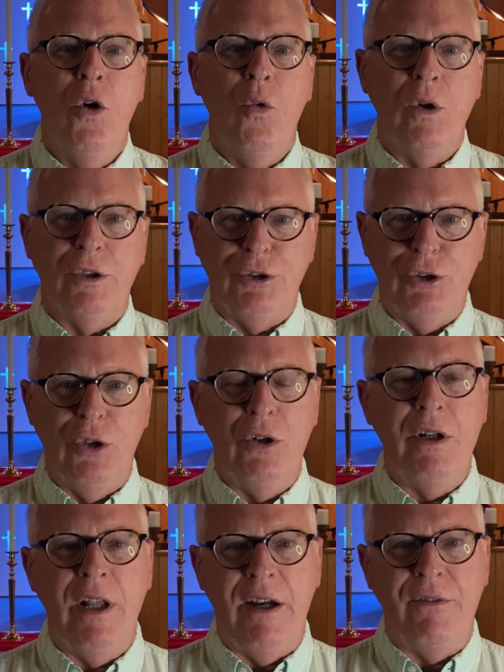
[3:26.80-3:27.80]
Well,
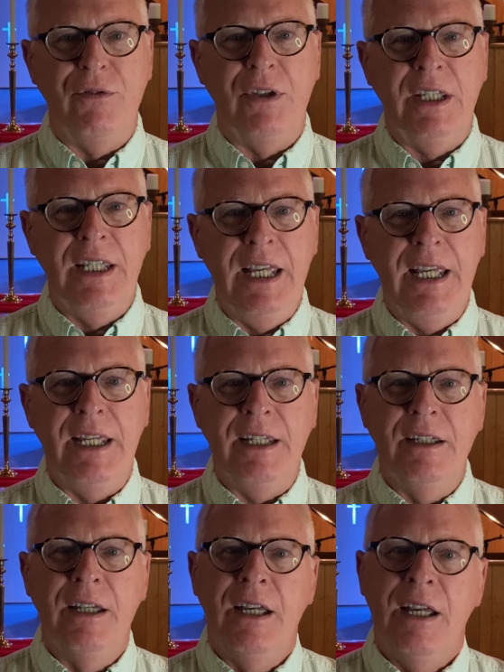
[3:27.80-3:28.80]
sure enough, the
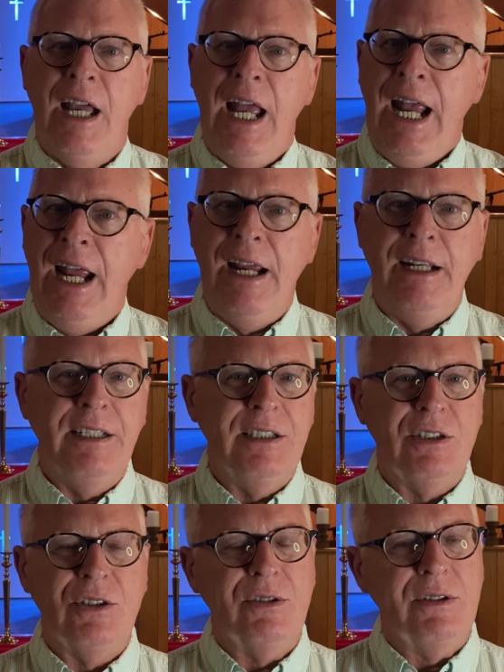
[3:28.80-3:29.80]
king had
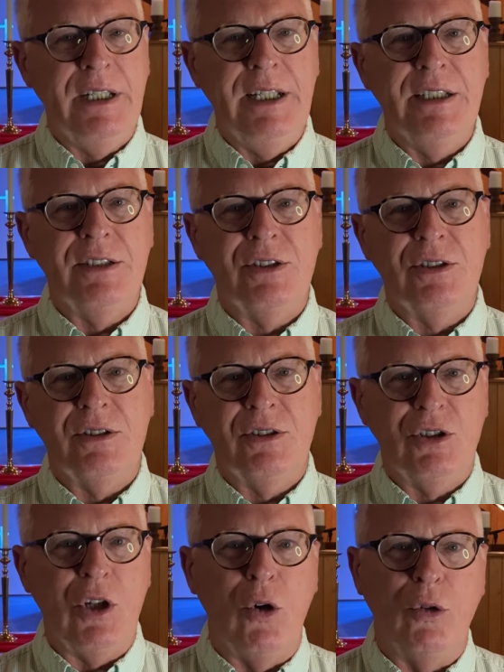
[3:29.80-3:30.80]
his
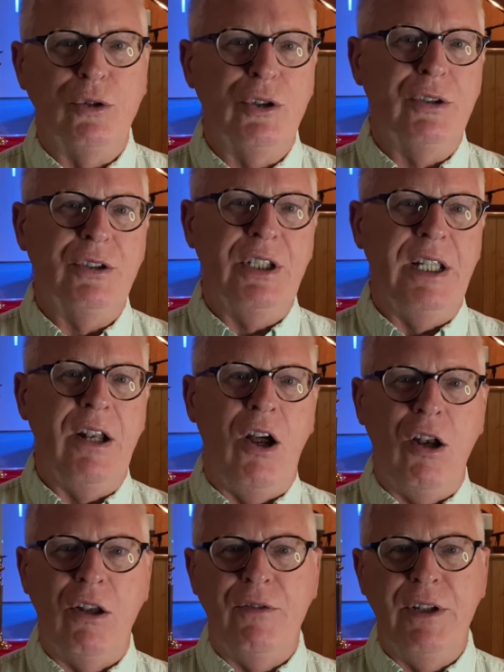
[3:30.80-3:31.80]
soldiers and
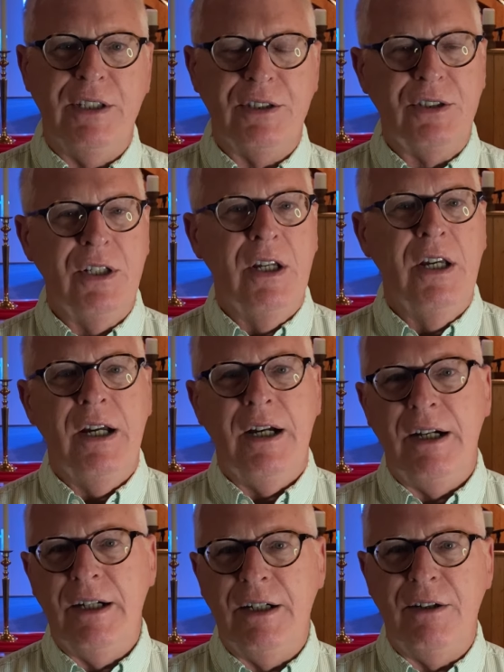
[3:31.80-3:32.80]
all of his
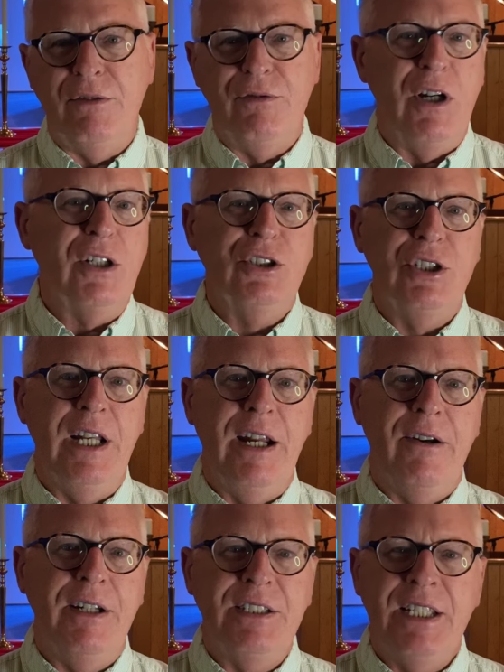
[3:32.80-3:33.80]

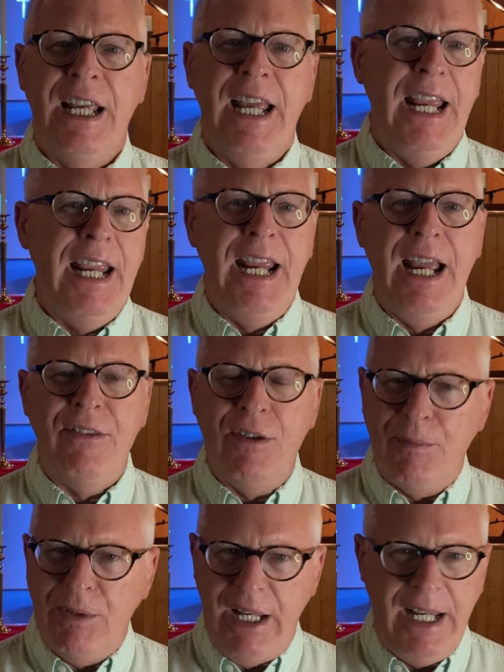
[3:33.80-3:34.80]
functionaries. He had
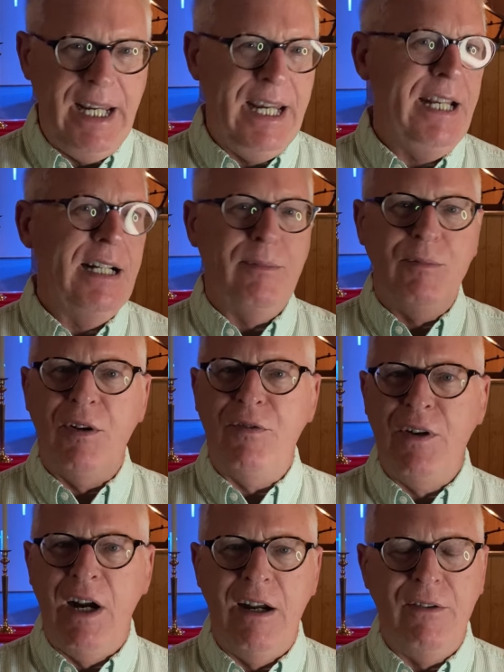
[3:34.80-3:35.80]
them to heat up the
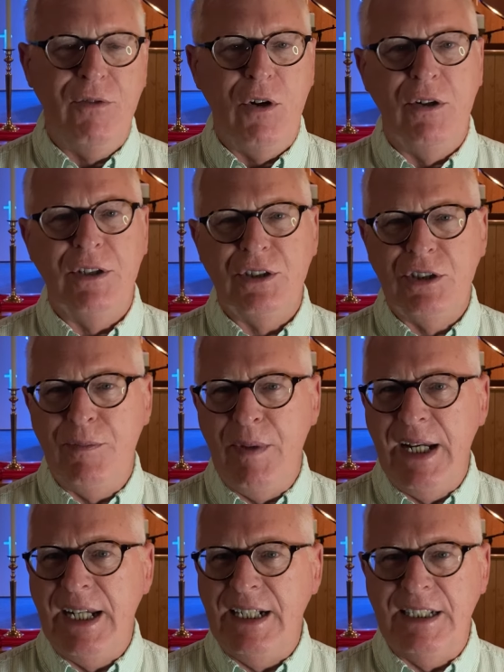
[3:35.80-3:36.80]
fiery furnace to
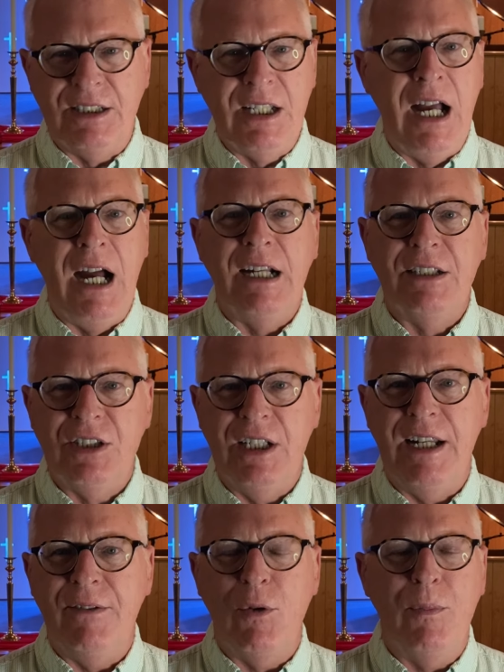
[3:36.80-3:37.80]
make it as hot as
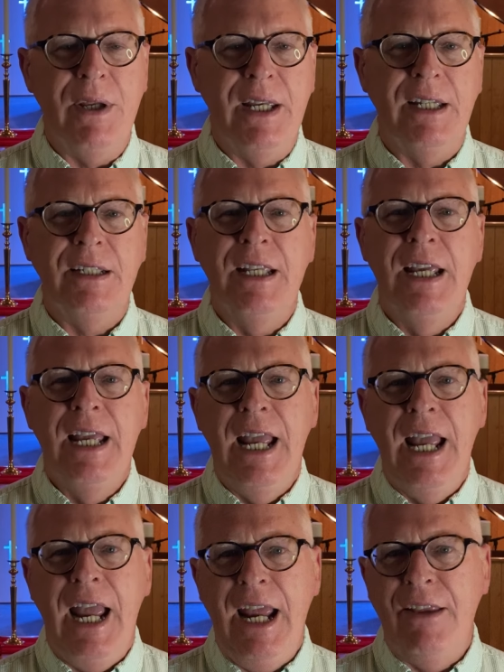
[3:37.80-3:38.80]
it ever been.
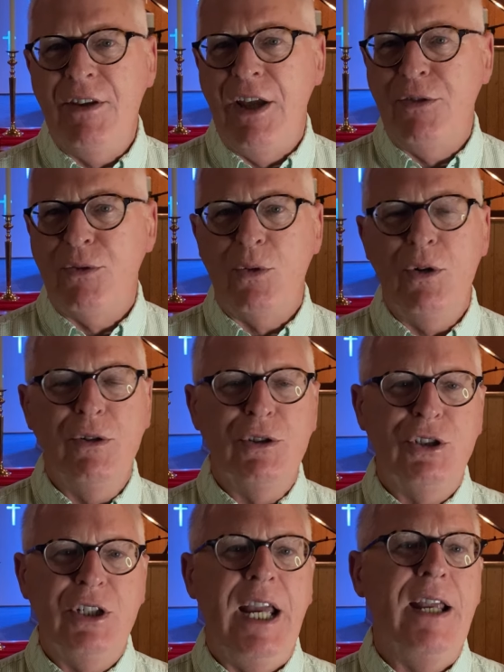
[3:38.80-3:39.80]
And they threw
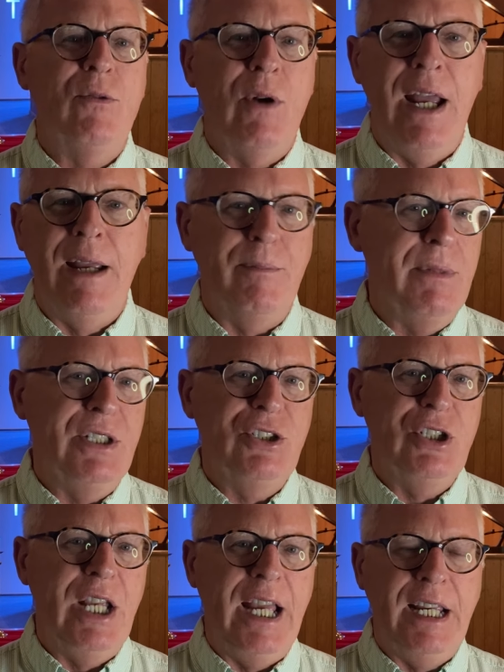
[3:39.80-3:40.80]
Shadrach,
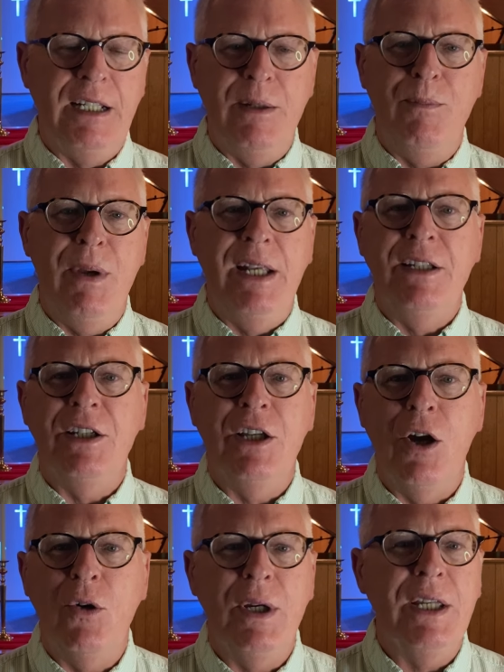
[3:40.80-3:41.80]
Meshach, and
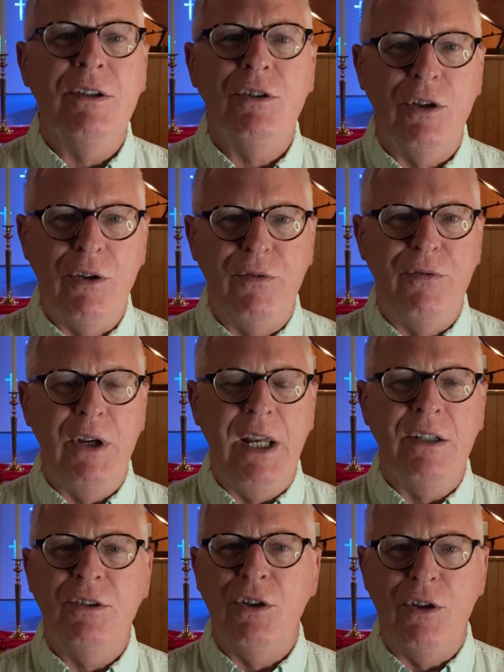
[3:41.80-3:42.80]
Abednego
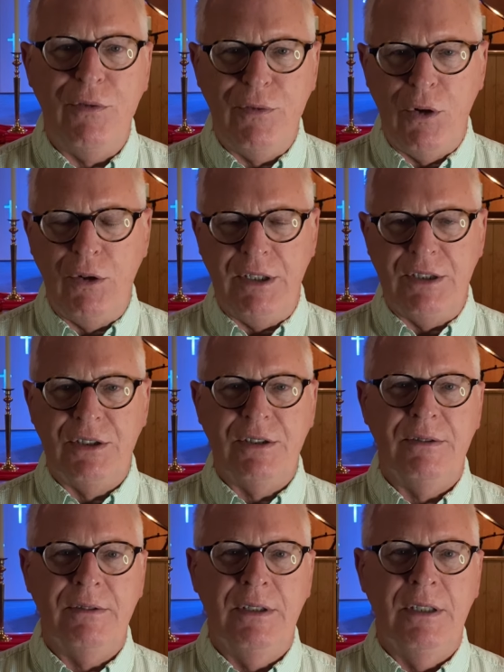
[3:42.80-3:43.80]
into the furnace.
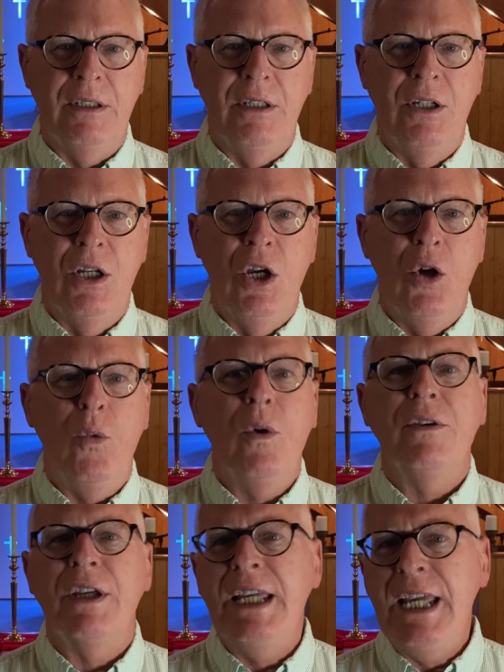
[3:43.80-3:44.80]

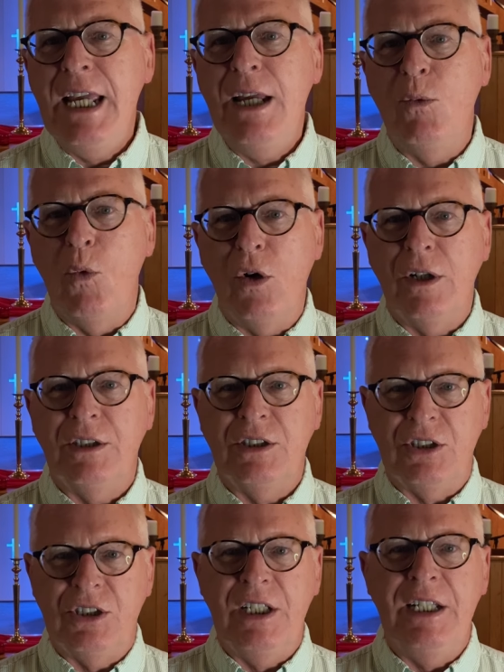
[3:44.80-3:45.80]
Well, the king wanted
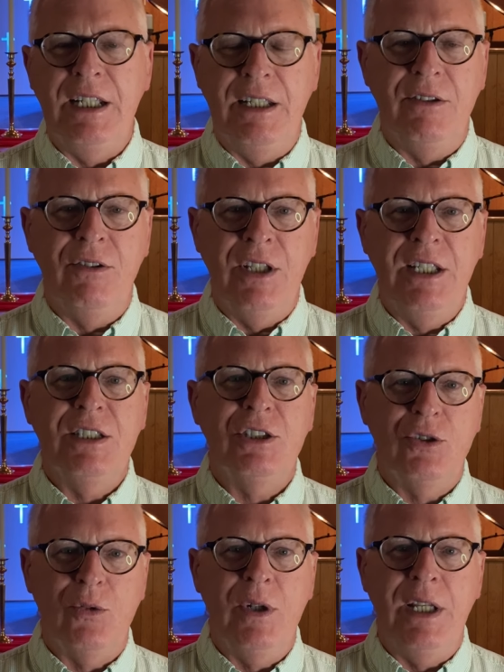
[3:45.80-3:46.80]
to see these
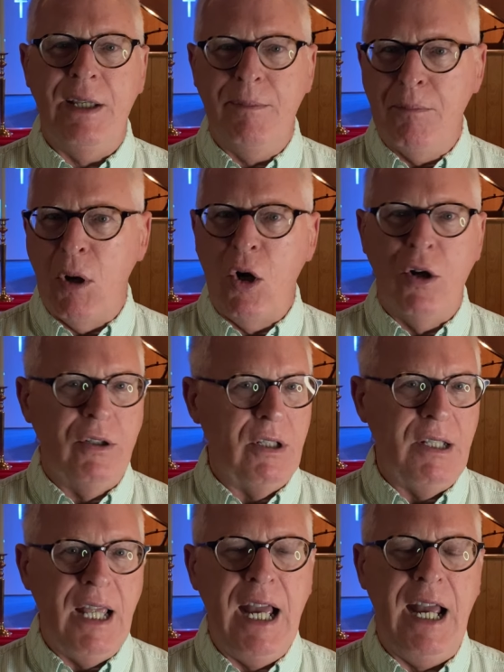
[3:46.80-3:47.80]
three burned
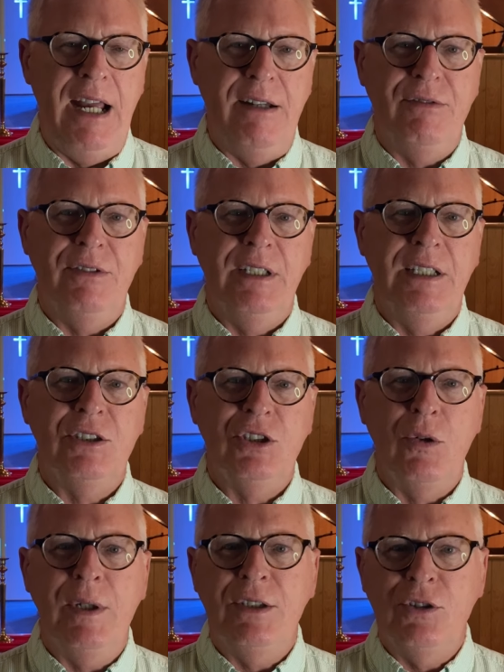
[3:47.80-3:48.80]
alive. And
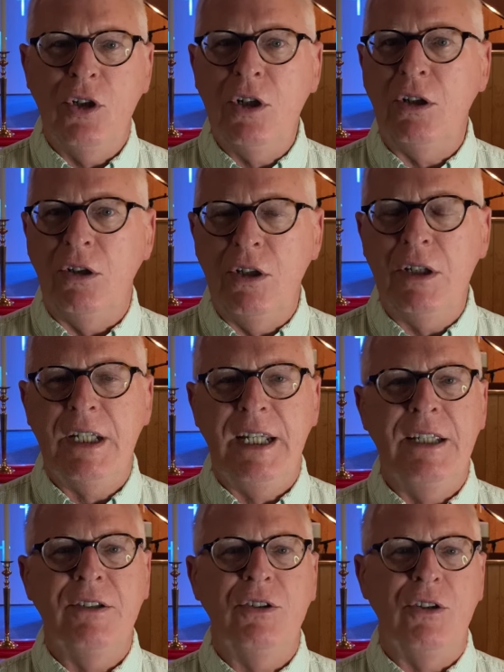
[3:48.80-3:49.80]
so he took a look
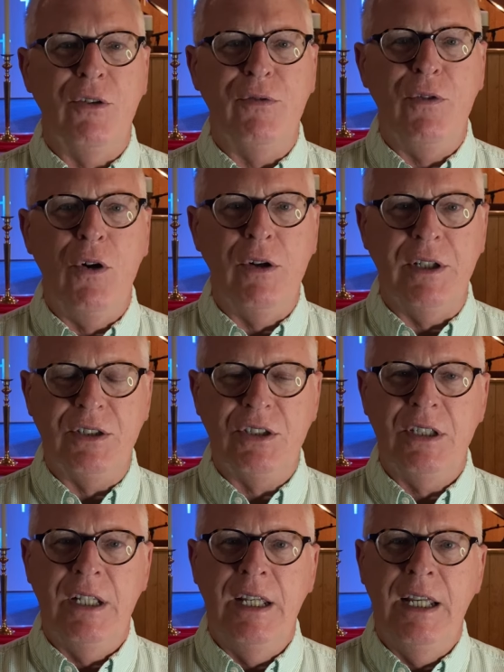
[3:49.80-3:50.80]
into the
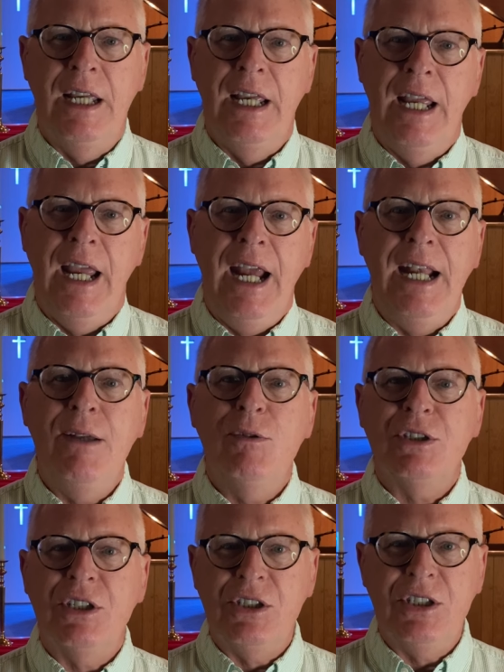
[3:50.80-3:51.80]
furnace and he
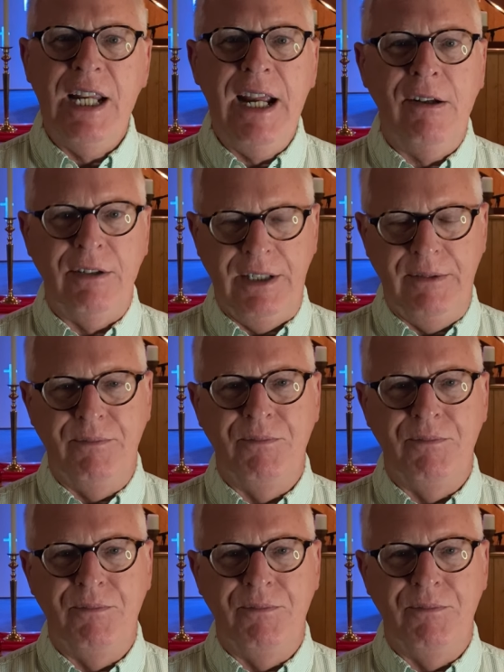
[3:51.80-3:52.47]
was astounded.